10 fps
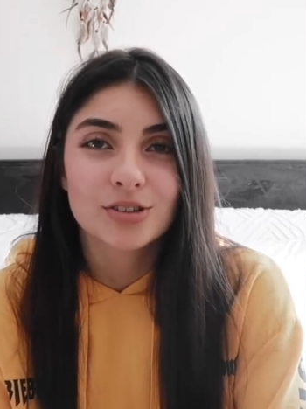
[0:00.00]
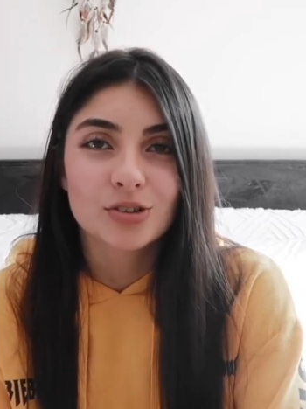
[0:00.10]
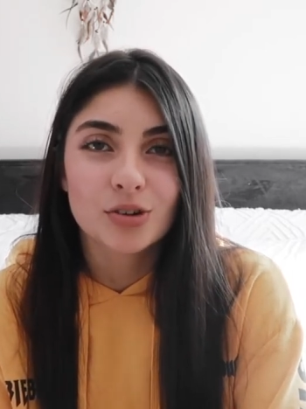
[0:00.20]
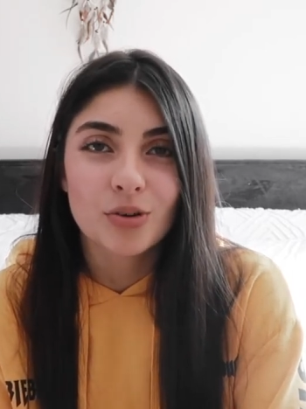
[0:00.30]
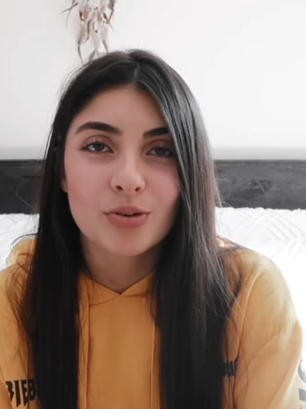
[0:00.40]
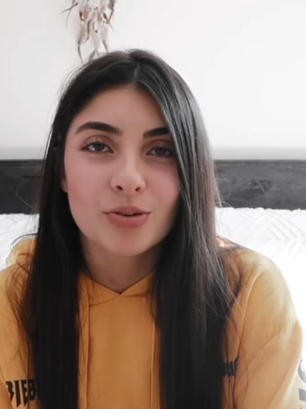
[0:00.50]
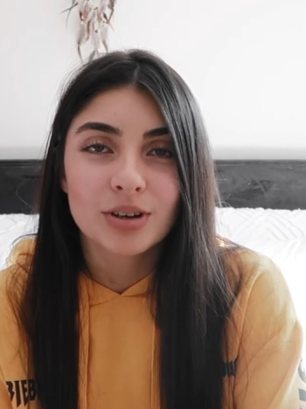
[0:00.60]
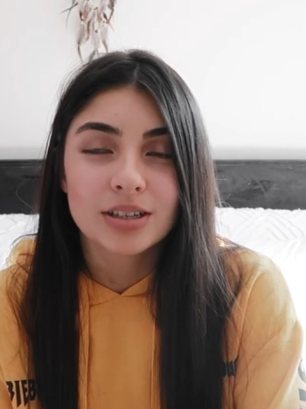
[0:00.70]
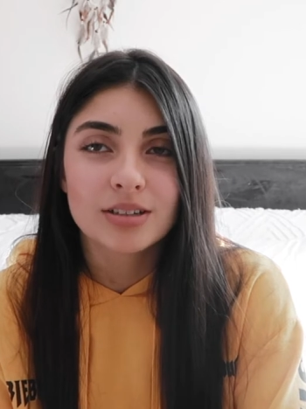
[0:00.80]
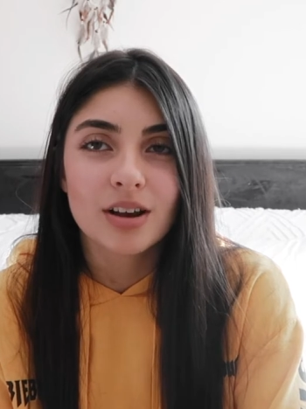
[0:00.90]
so
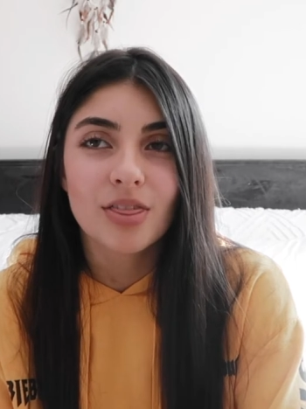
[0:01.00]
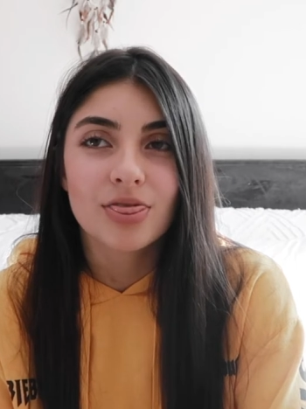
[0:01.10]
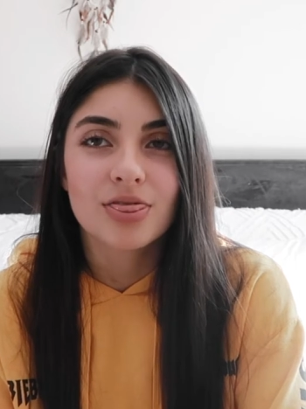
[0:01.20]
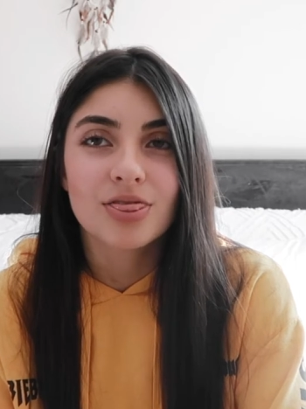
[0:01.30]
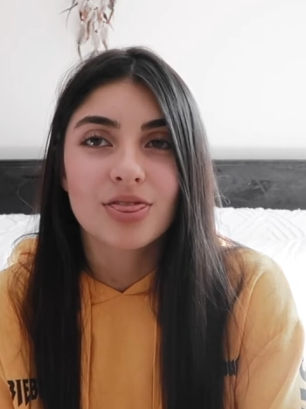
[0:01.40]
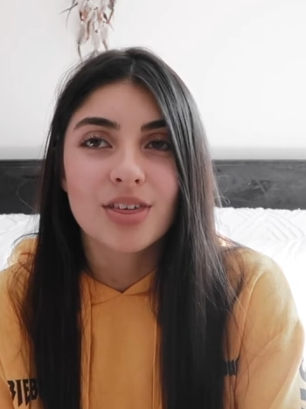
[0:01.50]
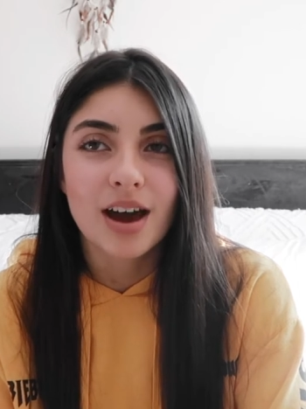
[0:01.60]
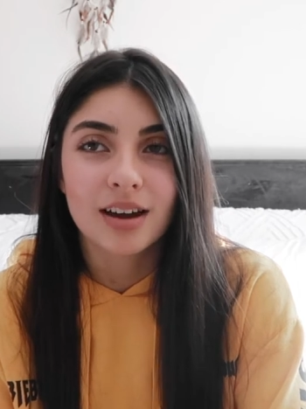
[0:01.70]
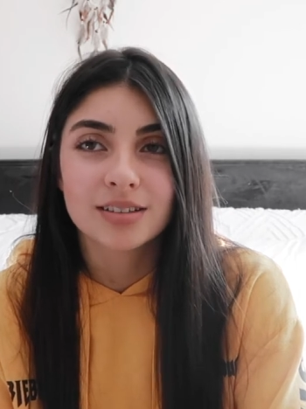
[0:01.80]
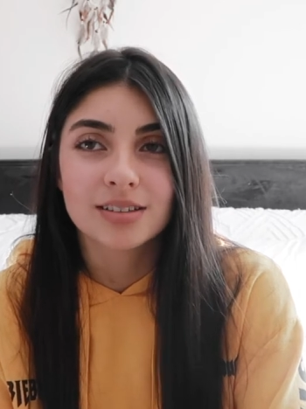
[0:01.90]
it's not
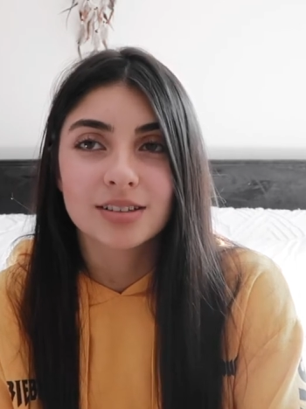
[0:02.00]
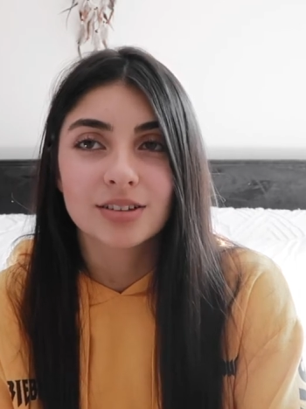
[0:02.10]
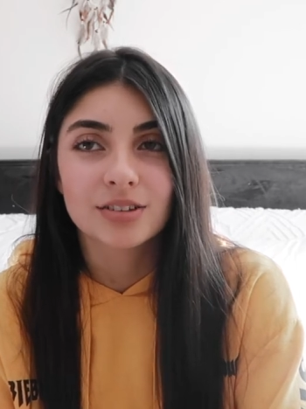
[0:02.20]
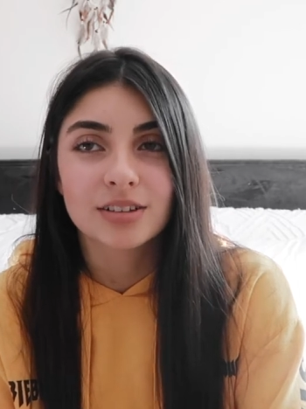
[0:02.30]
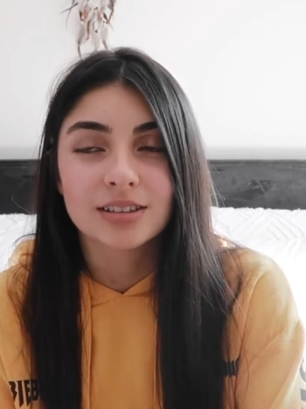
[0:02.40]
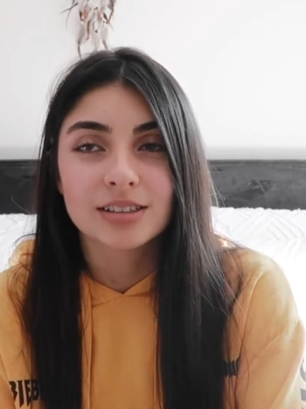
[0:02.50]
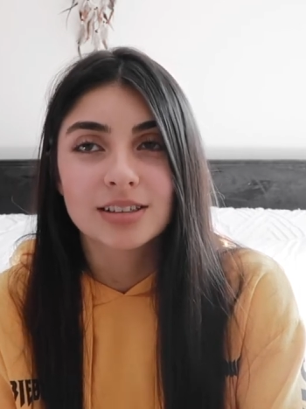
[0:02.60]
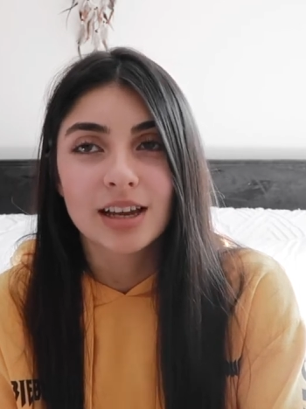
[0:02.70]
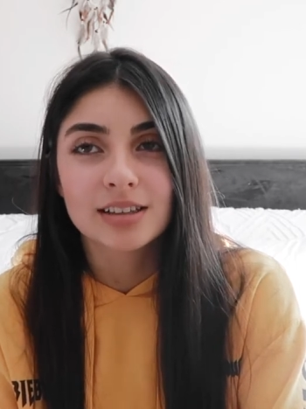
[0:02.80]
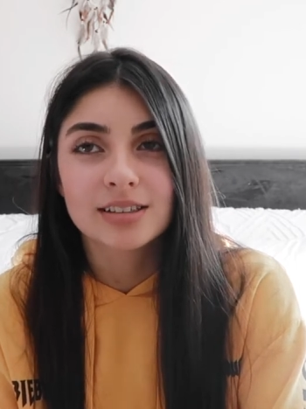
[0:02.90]
that good in the
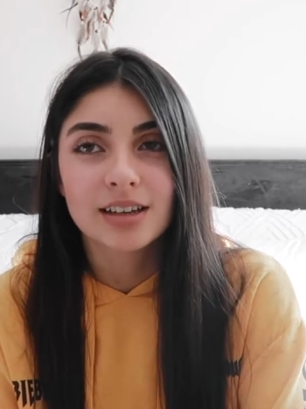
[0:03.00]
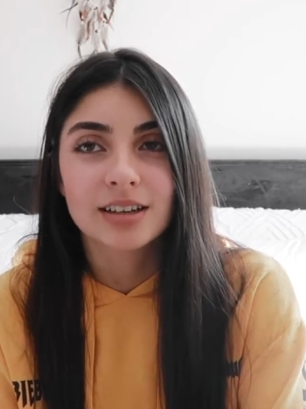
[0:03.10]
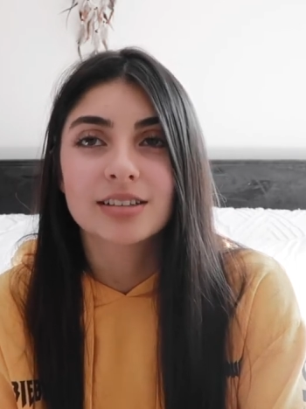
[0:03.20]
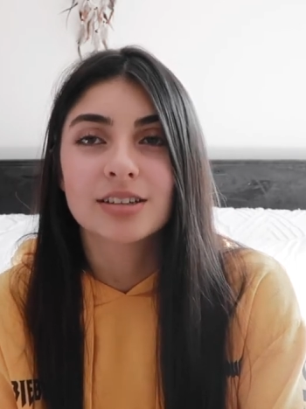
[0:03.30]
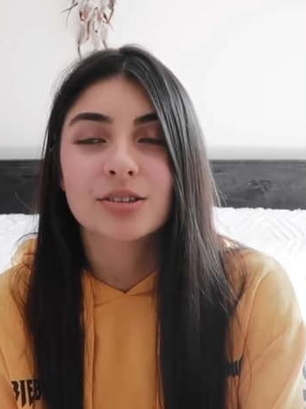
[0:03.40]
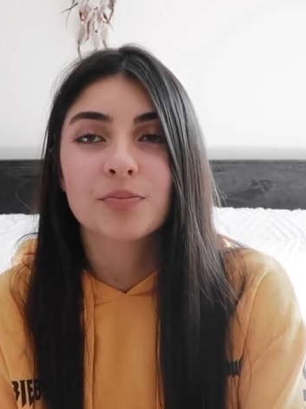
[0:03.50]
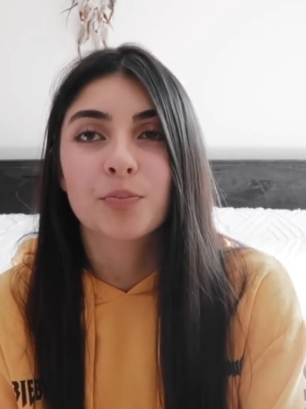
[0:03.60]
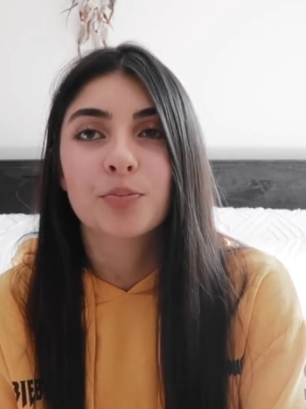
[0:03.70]
sense like it doesn't